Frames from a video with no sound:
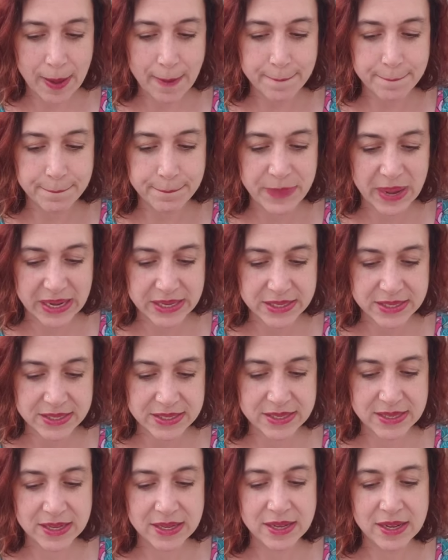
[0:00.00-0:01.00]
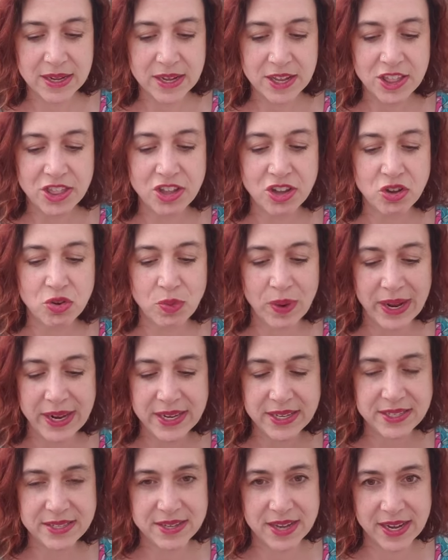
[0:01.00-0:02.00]
But the
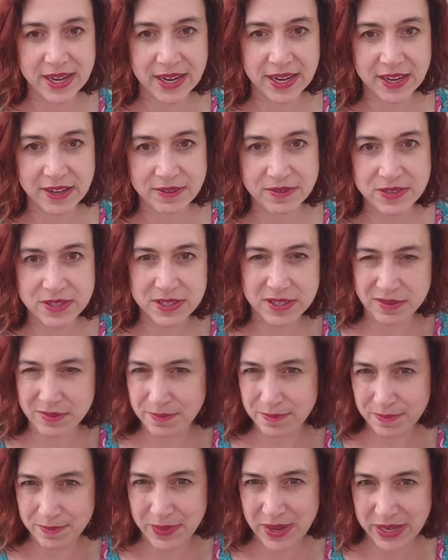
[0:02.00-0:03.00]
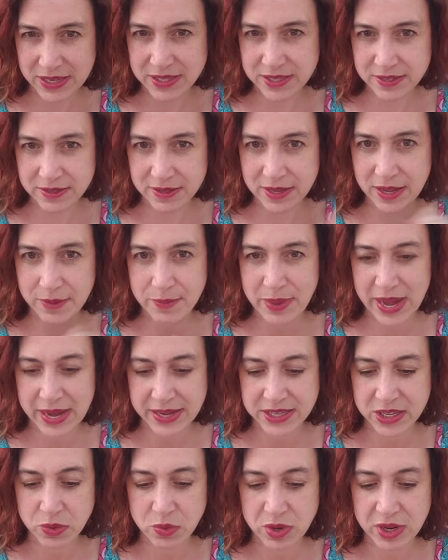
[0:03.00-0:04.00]
greatest negatives, biggest
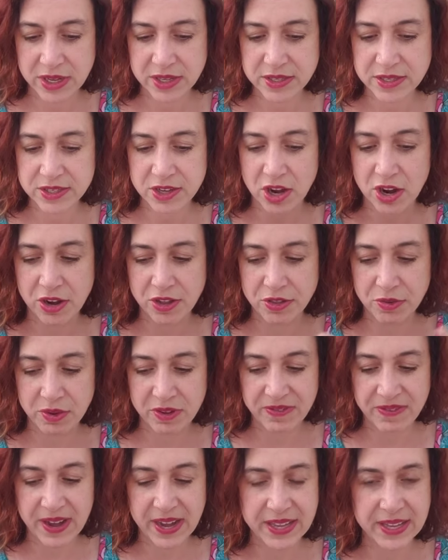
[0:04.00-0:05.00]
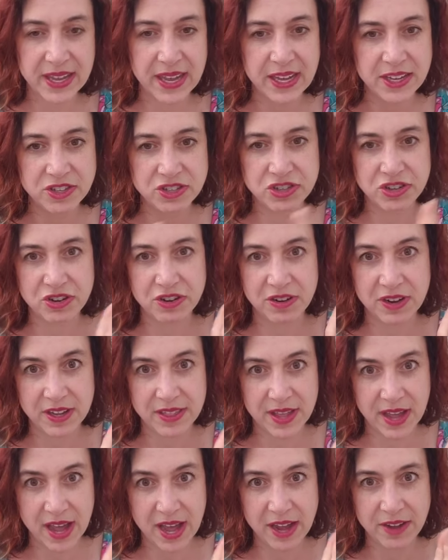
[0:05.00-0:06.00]
impacting ones, are the refined cane sugar and
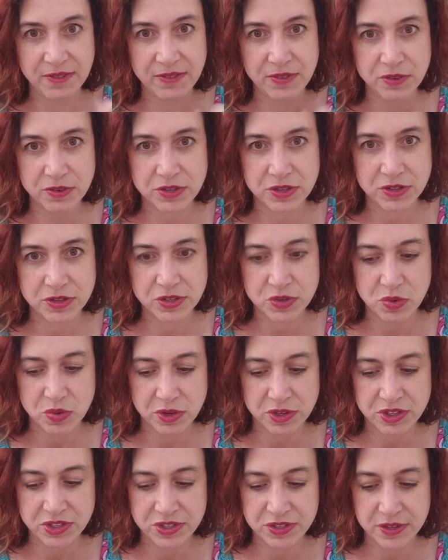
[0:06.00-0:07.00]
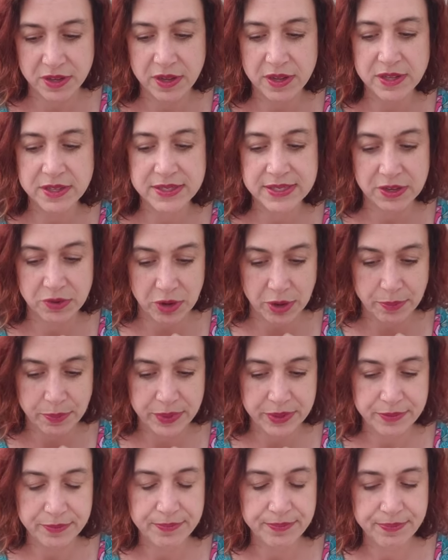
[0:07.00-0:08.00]
the high fructose corn syrup.
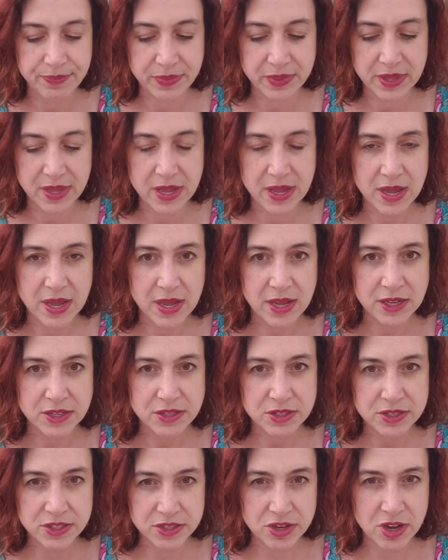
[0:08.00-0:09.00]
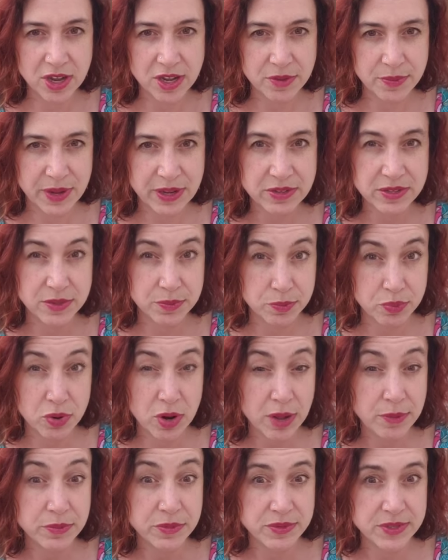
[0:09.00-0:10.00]
So let's talk about some
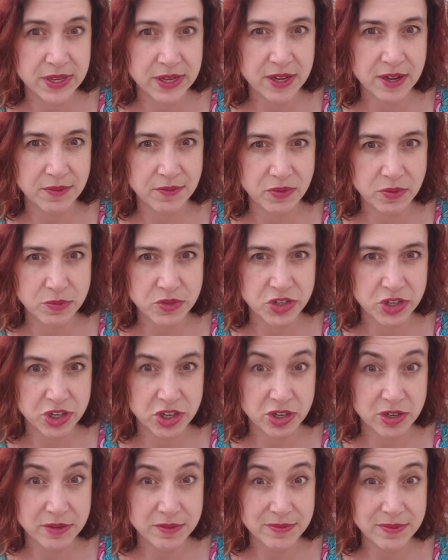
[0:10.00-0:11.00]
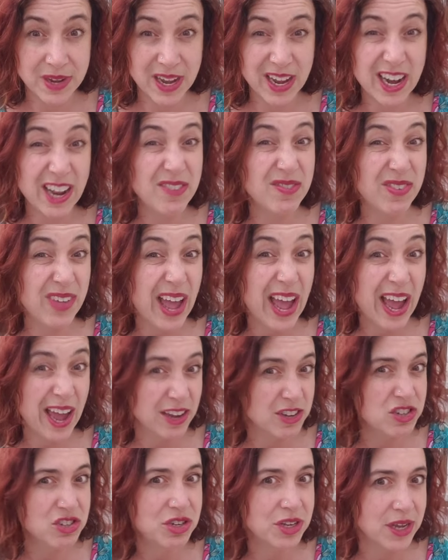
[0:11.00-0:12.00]
problems that come from sugar. And I've
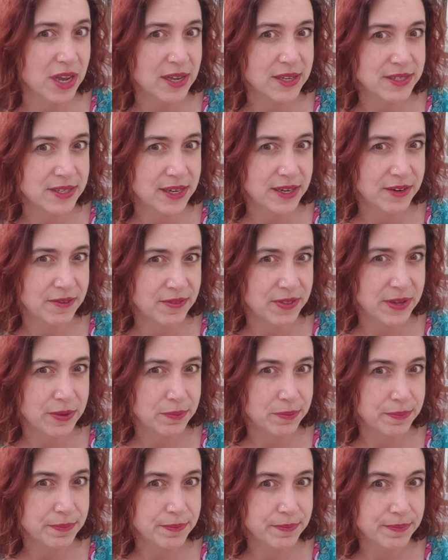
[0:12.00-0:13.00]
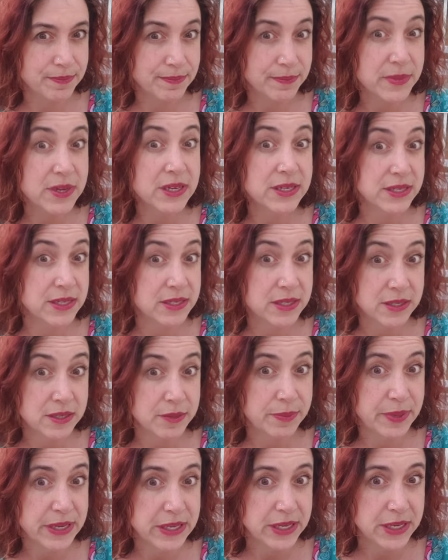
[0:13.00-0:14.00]
actually got 10 of them because this is a
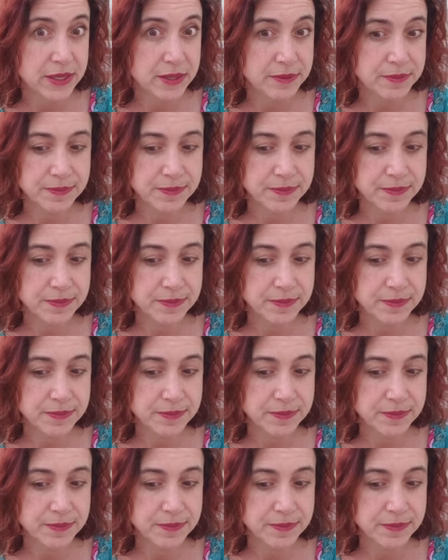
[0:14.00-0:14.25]
big deal.